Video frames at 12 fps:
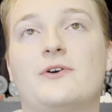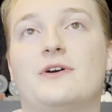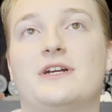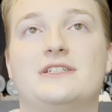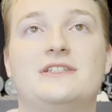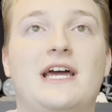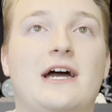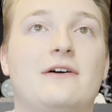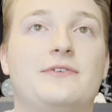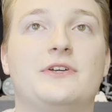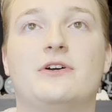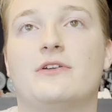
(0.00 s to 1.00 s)
course, now
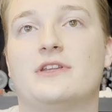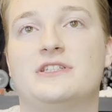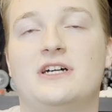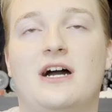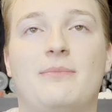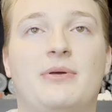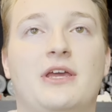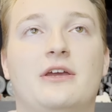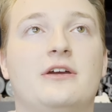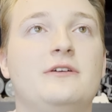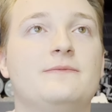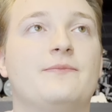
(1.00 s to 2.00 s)
if you go to the top
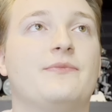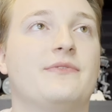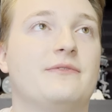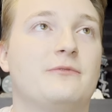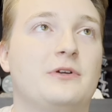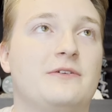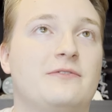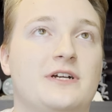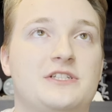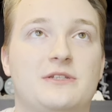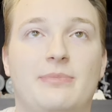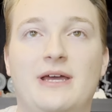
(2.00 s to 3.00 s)
here,
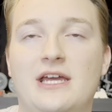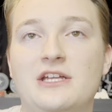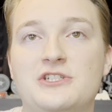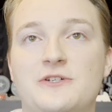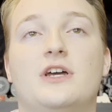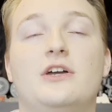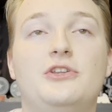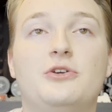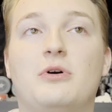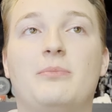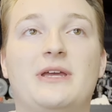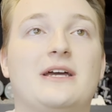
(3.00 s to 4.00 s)
refresh the page, you
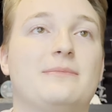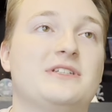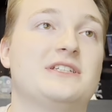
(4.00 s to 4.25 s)
will be able